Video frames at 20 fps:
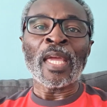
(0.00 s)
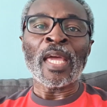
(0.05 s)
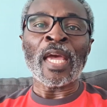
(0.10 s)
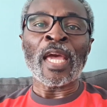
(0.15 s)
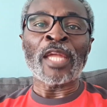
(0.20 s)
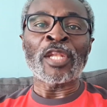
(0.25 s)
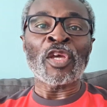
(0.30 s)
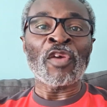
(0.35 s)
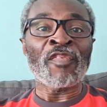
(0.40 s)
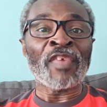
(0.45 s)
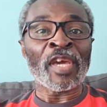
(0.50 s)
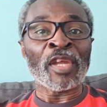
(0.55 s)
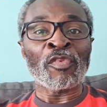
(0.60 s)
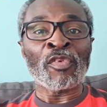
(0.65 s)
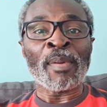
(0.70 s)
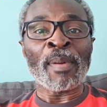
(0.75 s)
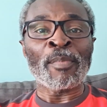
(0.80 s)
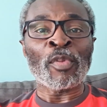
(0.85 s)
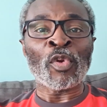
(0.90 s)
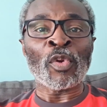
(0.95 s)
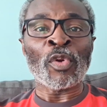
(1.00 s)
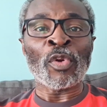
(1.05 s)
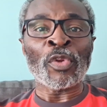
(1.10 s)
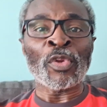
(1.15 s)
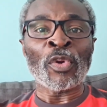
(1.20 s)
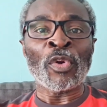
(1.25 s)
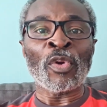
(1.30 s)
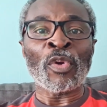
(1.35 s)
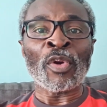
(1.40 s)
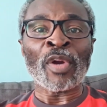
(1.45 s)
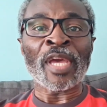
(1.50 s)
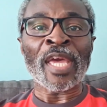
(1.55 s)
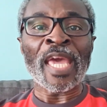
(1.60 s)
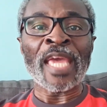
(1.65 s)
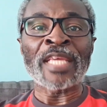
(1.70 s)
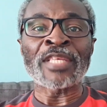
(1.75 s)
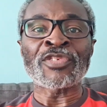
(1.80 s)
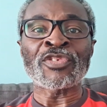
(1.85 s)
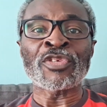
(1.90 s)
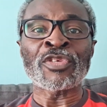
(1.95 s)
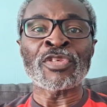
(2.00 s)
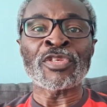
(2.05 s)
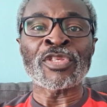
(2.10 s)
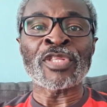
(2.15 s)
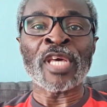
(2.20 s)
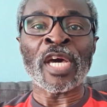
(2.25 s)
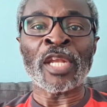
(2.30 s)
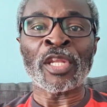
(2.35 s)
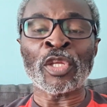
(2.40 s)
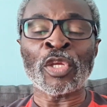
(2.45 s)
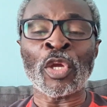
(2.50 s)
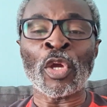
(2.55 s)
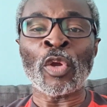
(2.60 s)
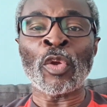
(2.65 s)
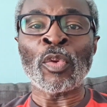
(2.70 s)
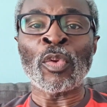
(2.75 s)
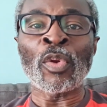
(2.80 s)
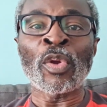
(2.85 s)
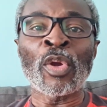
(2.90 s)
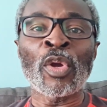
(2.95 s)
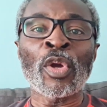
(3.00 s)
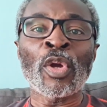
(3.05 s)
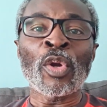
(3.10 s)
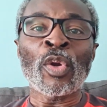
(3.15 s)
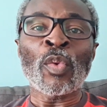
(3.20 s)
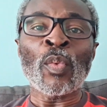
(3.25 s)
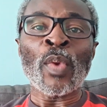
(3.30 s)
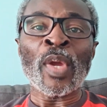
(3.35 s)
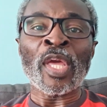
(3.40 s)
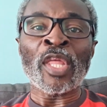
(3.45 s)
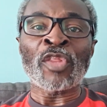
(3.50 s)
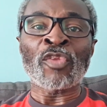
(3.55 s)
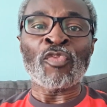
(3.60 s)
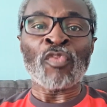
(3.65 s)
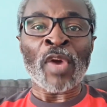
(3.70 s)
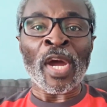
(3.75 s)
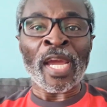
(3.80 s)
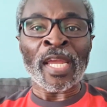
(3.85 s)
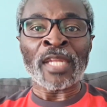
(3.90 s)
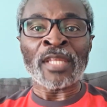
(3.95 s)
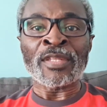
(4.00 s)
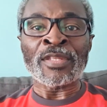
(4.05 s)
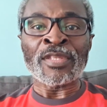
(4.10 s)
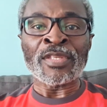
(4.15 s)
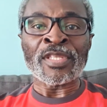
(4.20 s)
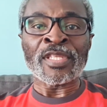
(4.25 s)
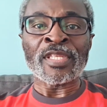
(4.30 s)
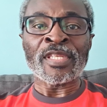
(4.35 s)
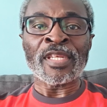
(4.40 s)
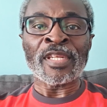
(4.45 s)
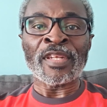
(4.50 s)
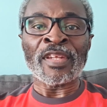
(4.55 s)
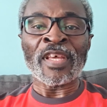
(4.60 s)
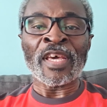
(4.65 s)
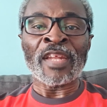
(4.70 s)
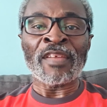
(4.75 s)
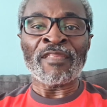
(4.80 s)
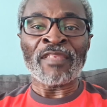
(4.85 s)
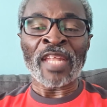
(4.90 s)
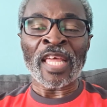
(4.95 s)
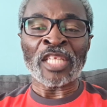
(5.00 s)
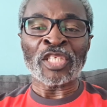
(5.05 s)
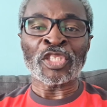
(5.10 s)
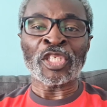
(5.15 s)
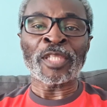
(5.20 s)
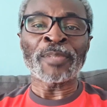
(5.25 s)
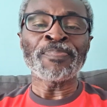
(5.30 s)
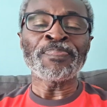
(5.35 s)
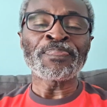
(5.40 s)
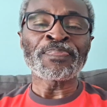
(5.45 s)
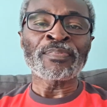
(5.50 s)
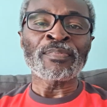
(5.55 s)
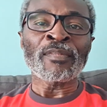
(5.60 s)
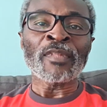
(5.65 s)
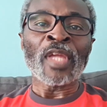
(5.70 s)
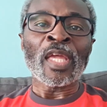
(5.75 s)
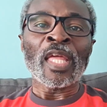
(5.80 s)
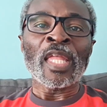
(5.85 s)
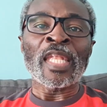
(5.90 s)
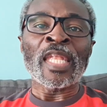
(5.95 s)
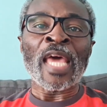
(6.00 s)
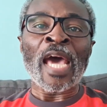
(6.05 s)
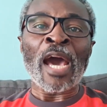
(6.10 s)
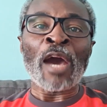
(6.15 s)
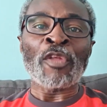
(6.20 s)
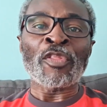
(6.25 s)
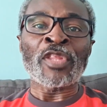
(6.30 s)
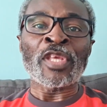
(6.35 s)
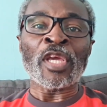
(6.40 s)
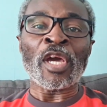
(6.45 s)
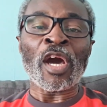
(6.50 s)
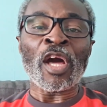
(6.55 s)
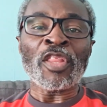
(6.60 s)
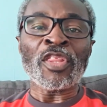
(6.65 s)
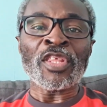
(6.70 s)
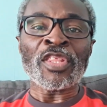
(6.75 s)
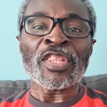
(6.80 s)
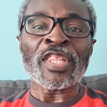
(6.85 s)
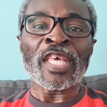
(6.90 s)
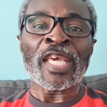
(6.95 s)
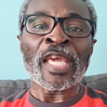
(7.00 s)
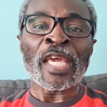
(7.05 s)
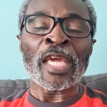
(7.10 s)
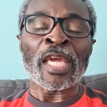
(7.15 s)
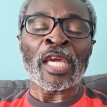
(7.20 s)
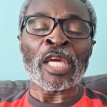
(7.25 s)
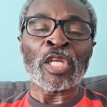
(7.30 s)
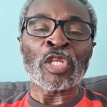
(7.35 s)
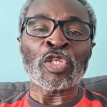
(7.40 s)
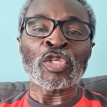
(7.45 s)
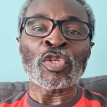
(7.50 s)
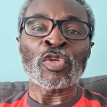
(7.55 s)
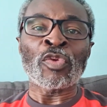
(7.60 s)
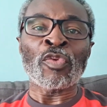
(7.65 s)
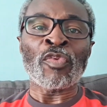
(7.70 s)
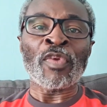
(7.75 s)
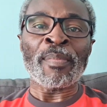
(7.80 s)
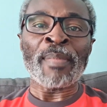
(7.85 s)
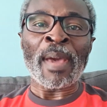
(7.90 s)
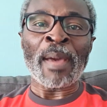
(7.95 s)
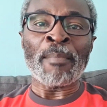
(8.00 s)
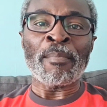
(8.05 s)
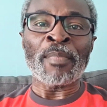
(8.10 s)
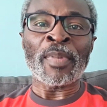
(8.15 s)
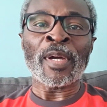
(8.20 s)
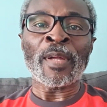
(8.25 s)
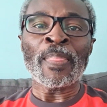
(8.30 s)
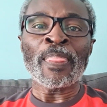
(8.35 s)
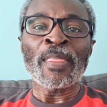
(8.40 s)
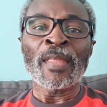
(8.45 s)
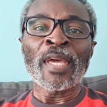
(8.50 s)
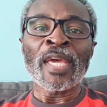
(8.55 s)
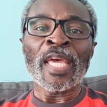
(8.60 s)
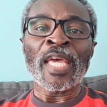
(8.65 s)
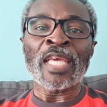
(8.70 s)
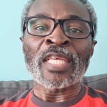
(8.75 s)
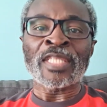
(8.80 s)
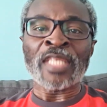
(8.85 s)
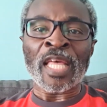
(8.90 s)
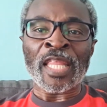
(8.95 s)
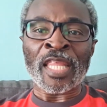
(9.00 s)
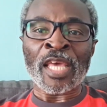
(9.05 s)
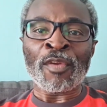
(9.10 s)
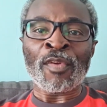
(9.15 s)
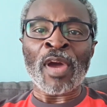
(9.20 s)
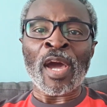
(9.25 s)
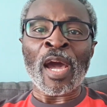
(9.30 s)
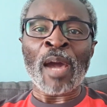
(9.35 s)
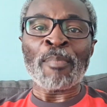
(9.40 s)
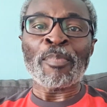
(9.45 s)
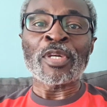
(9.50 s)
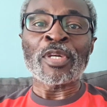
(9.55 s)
Don't forget to remember all your cases that go with Rylands and Fletcher. Now, the other thing to remember is that there are